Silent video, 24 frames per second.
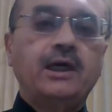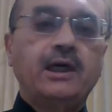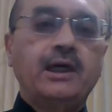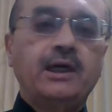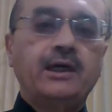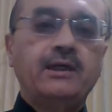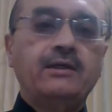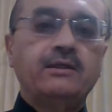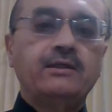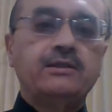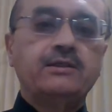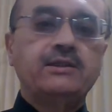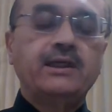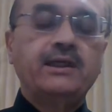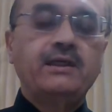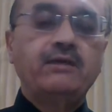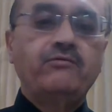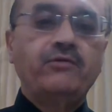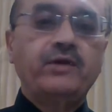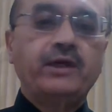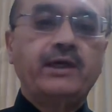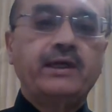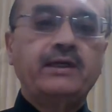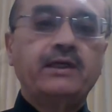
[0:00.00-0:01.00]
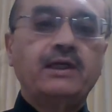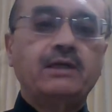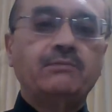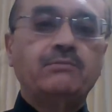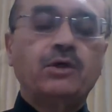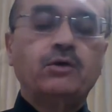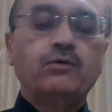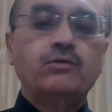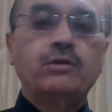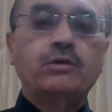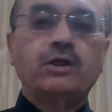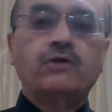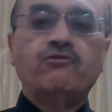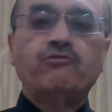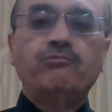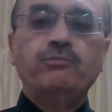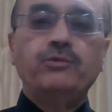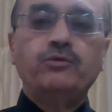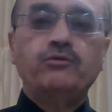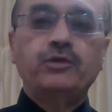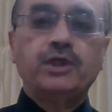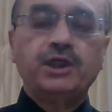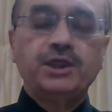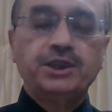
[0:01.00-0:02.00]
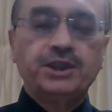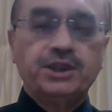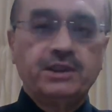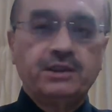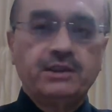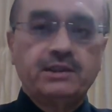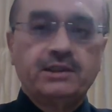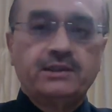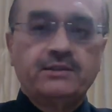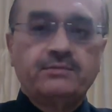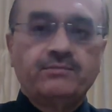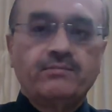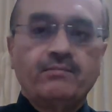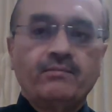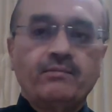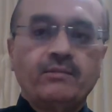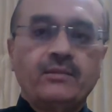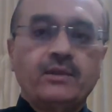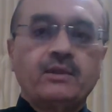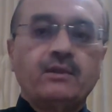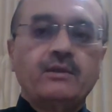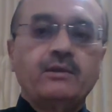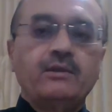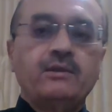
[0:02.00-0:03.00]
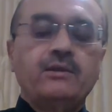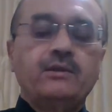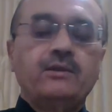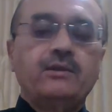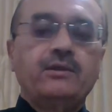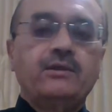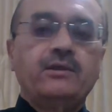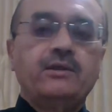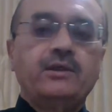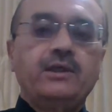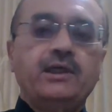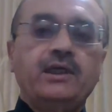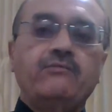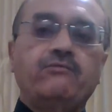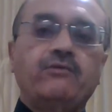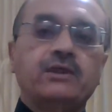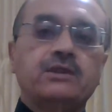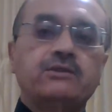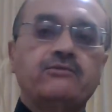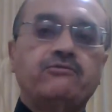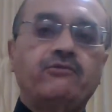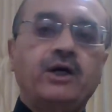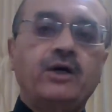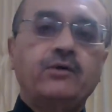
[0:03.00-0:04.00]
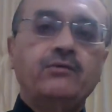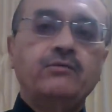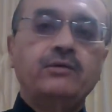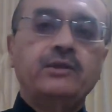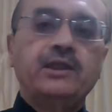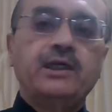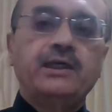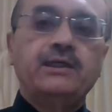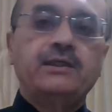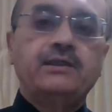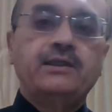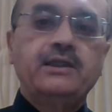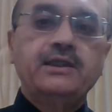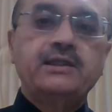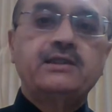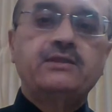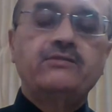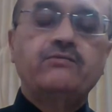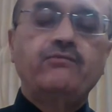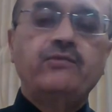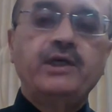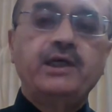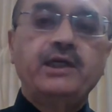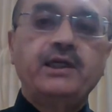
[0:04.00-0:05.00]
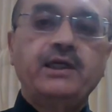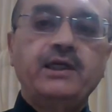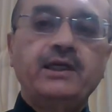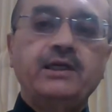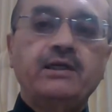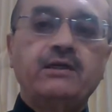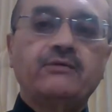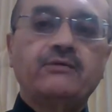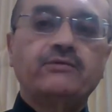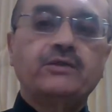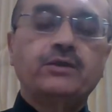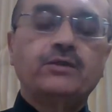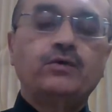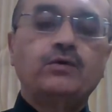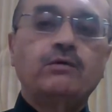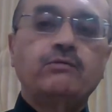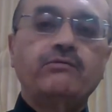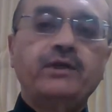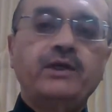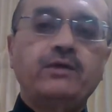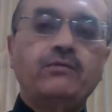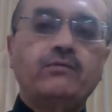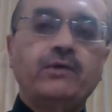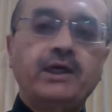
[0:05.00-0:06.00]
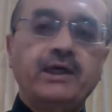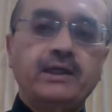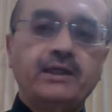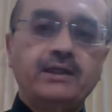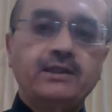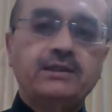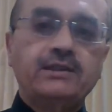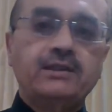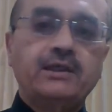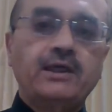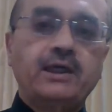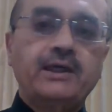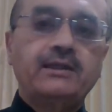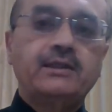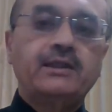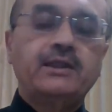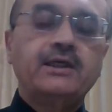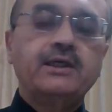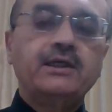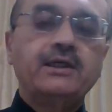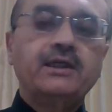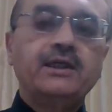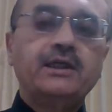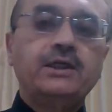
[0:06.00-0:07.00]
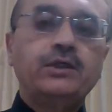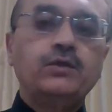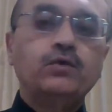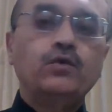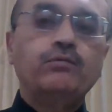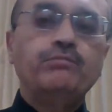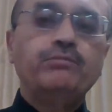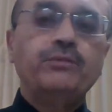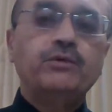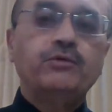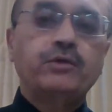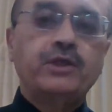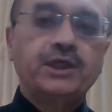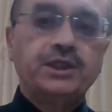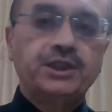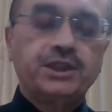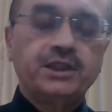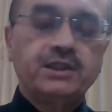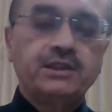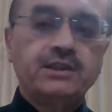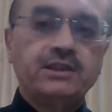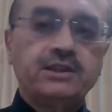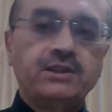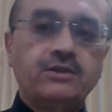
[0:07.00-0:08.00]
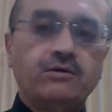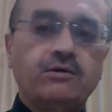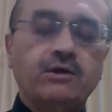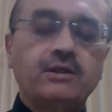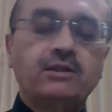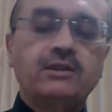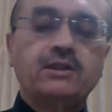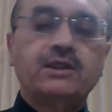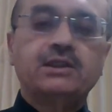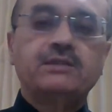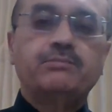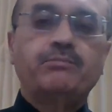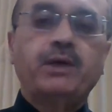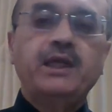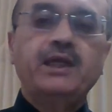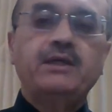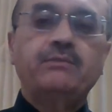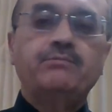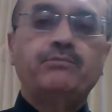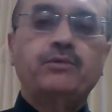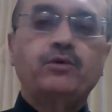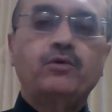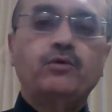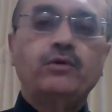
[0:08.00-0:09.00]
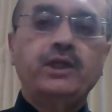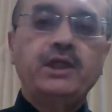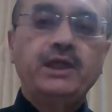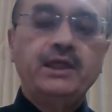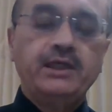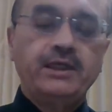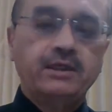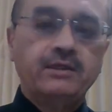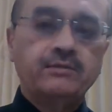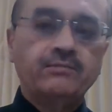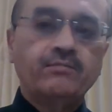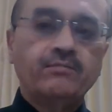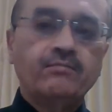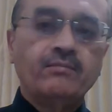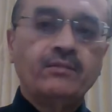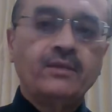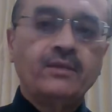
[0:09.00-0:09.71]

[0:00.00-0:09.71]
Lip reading: had significant amount of mutations. It was found that this variant of the COVID virus had 32 mutations on the spike protein,